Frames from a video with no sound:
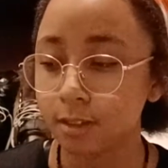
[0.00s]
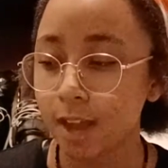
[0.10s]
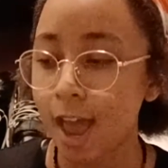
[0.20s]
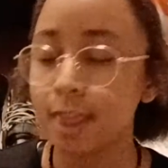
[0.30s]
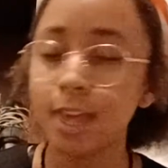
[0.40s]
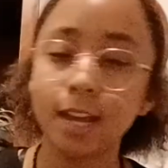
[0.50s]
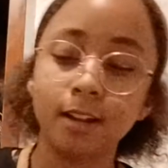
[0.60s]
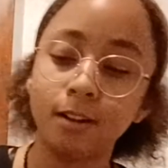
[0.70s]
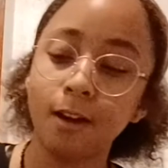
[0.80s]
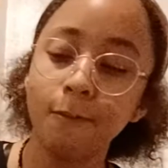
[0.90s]
And
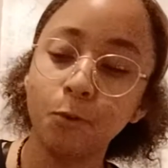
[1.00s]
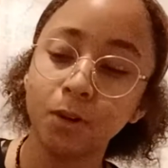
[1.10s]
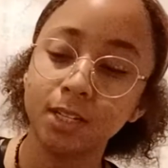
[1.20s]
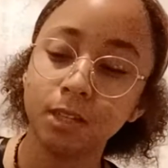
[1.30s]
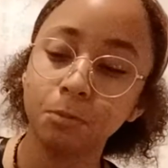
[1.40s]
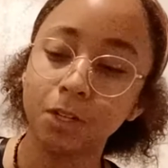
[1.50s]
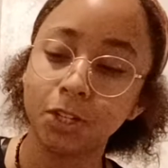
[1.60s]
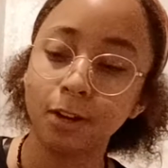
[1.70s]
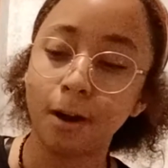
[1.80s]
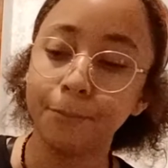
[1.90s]
then, of course, the rich
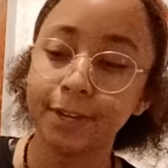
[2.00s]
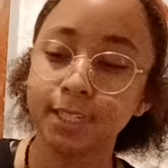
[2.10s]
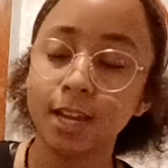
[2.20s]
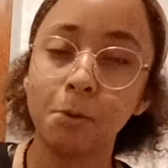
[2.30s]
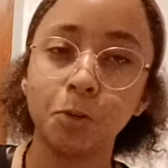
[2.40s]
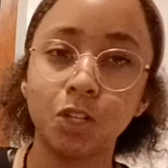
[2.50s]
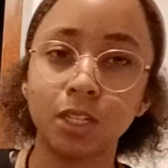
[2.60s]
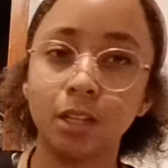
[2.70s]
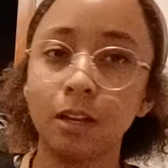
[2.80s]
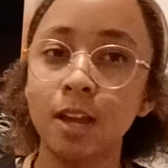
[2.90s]
and complex sound, which is
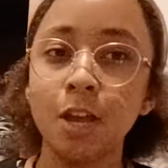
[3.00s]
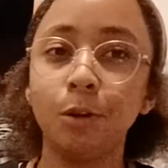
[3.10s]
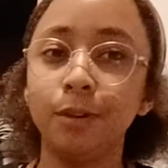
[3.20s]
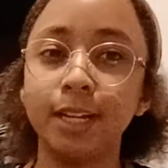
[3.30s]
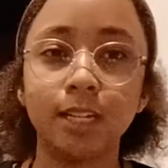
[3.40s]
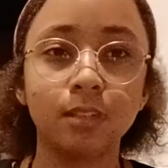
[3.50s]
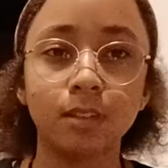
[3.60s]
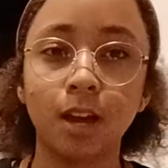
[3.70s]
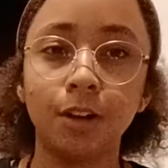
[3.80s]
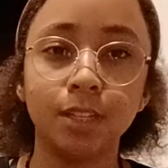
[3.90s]
the greatest
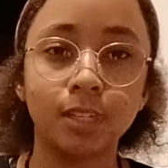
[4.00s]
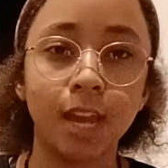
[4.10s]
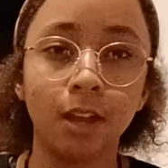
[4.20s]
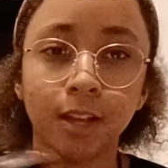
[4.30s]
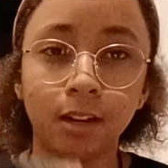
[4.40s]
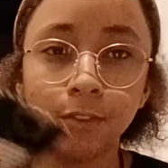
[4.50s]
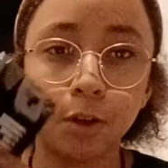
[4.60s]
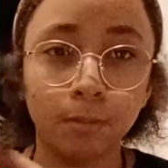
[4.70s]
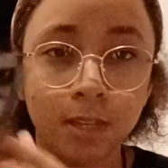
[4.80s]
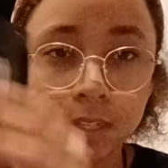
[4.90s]
on the scale out of all
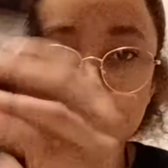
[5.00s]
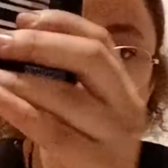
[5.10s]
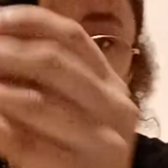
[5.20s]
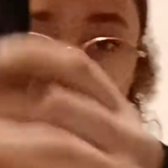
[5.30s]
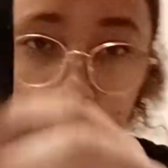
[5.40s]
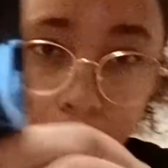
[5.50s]
of these. It's all the way at the